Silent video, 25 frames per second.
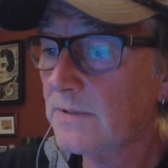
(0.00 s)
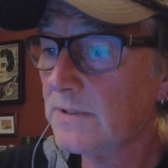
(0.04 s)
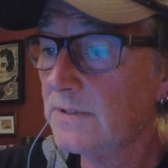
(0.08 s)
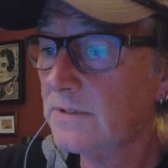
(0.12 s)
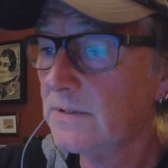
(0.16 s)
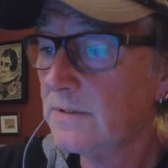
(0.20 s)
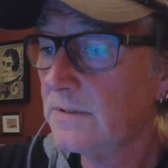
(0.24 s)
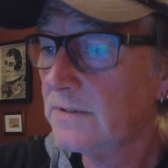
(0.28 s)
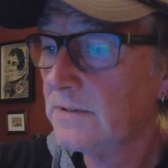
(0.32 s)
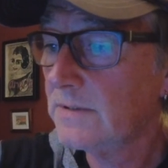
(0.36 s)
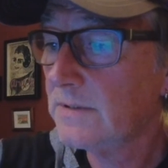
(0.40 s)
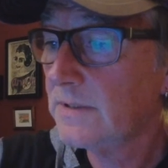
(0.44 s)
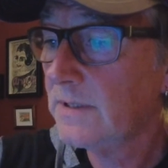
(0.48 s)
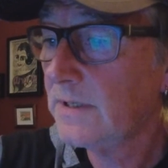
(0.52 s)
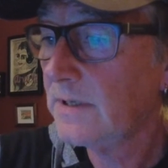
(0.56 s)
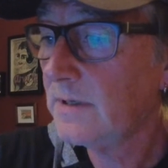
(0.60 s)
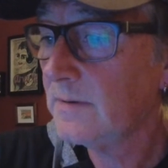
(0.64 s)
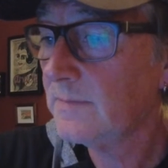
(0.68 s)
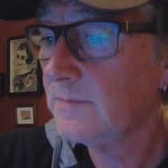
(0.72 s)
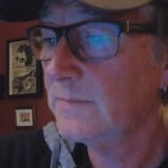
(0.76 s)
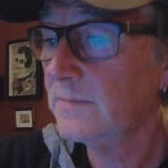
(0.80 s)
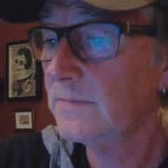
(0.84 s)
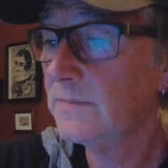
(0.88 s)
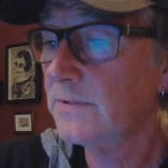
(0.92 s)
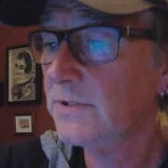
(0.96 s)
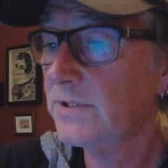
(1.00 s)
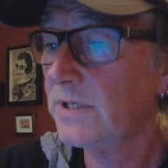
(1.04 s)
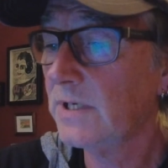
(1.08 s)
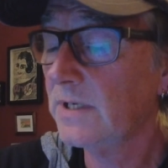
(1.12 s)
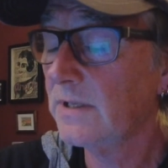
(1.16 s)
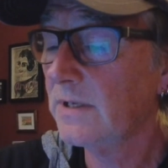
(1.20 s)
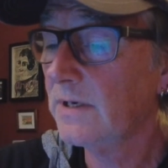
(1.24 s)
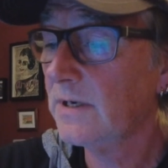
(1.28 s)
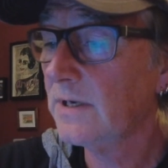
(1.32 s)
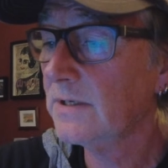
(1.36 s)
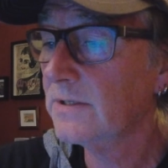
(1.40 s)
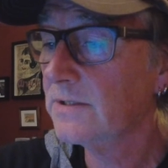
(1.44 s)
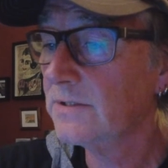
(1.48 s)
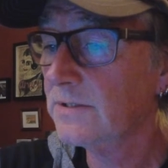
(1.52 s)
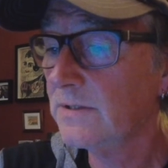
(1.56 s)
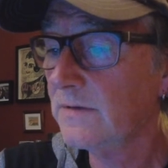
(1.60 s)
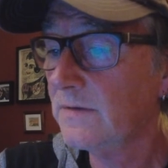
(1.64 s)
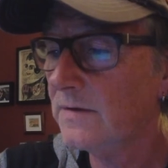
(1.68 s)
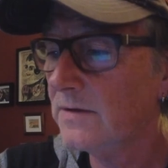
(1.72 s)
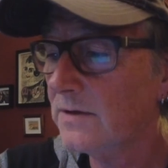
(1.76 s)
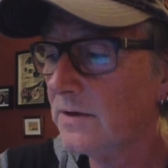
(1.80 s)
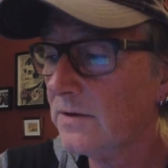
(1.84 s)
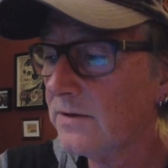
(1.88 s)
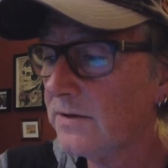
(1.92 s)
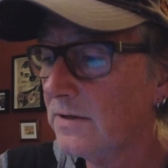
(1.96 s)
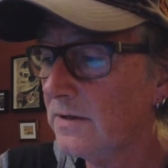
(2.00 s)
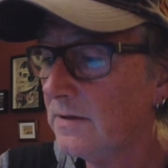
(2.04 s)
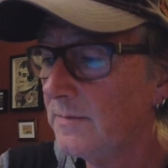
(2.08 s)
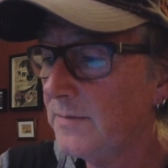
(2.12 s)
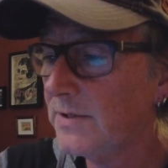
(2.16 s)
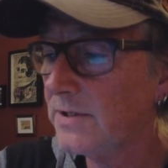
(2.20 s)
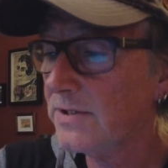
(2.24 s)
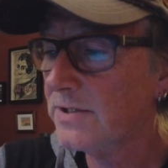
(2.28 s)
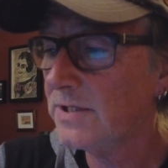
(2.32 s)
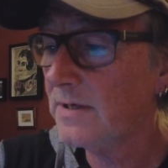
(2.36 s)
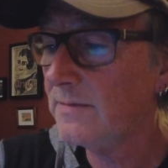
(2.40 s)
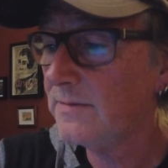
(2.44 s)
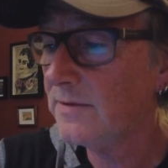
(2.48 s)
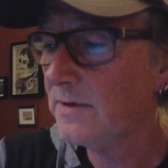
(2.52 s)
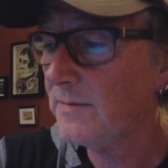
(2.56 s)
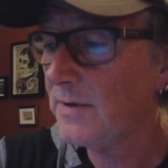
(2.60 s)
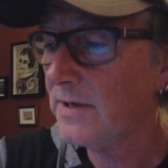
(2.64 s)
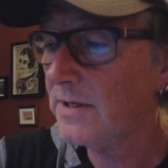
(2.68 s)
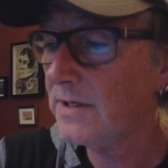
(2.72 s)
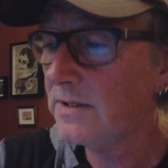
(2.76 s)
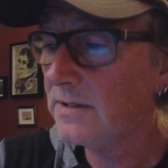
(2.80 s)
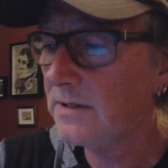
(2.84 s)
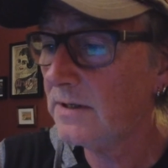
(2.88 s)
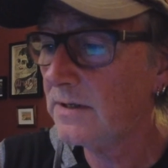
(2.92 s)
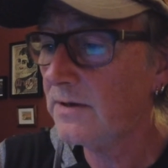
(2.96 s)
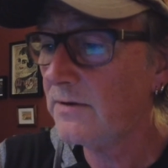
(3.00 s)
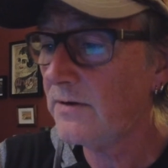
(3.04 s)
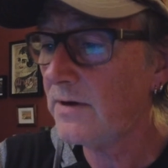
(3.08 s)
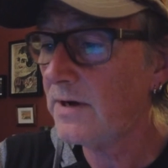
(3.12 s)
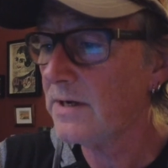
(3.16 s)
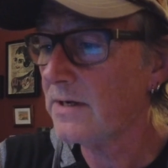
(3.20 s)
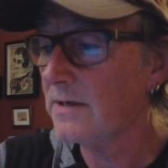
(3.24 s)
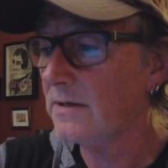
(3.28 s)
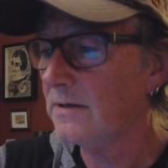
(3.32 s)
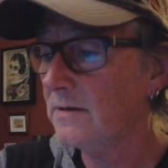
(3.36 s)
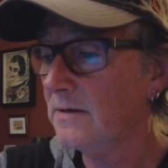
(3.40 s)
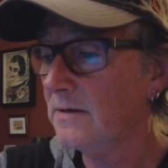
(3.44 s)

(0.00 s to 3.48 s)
Just get up and shake their hands. You've got nothing to be ashamed of, man. You did great.